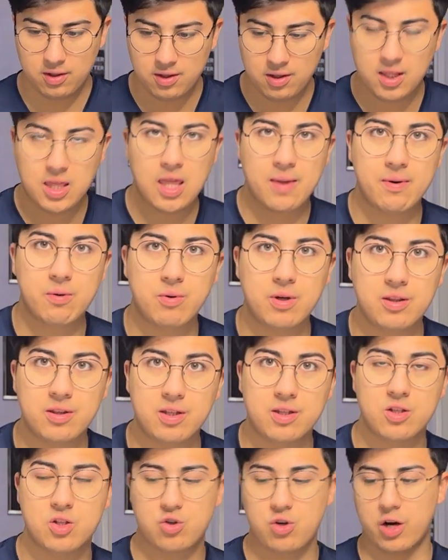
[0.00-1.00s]
Let me read the
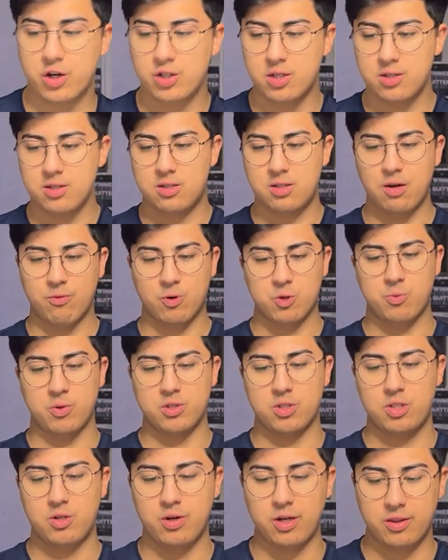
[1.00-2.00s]
instructions, see if we're
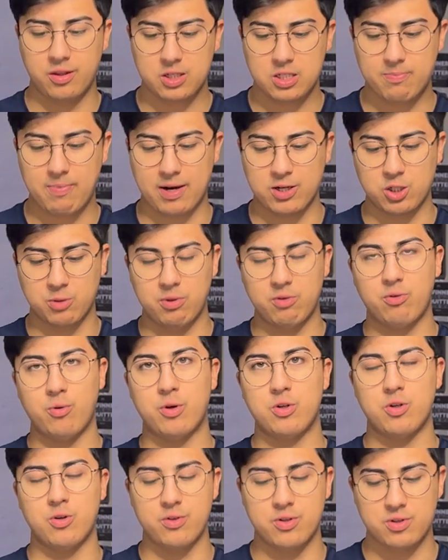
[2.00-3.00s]
supposed to do anything special before
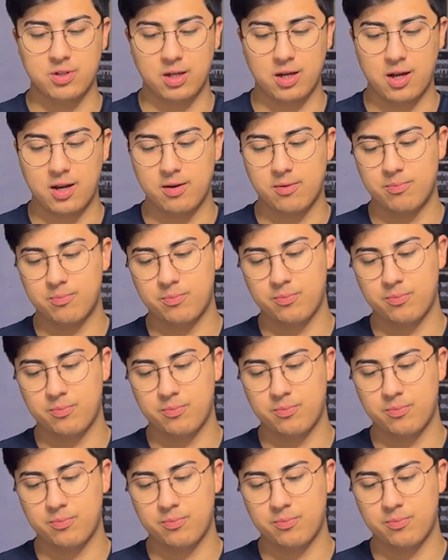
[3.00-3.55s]
we turn this thing on.